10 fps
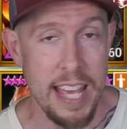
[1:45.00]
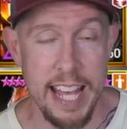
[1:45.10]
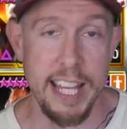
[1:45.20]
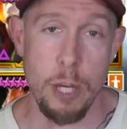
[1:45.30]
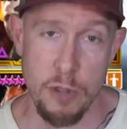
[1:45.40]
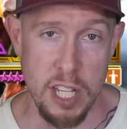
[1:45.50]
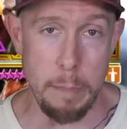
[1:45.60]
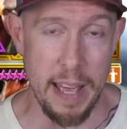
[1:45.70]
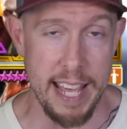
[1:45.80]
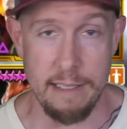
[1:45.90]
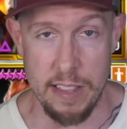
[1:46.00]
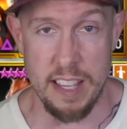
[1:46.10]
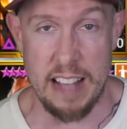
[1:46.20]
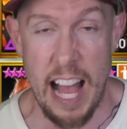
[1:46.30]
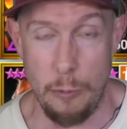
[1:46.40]
it used to be, at
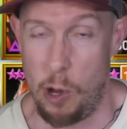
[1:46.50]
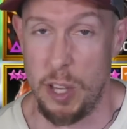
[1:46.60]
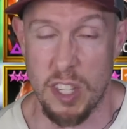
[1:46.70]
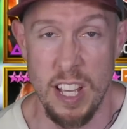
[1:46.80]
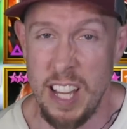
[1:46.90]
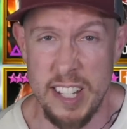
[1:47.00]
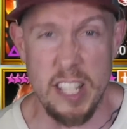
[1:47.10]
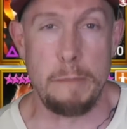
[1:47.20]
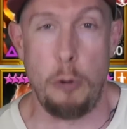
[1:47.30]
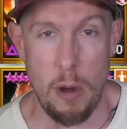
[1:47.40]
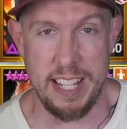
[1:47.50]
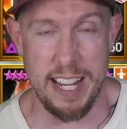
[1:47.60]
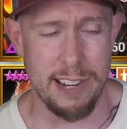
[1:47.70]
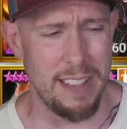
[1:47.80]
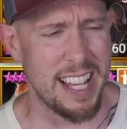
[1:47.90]
least I was,
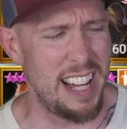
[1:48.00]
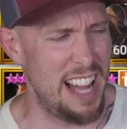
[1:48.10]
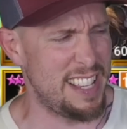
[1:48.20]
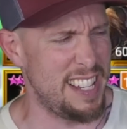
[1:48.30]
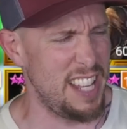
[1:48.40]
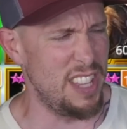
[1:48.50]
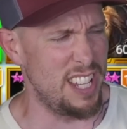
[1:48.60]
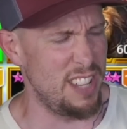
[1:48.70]
disappointing. You're like, Konstantin the...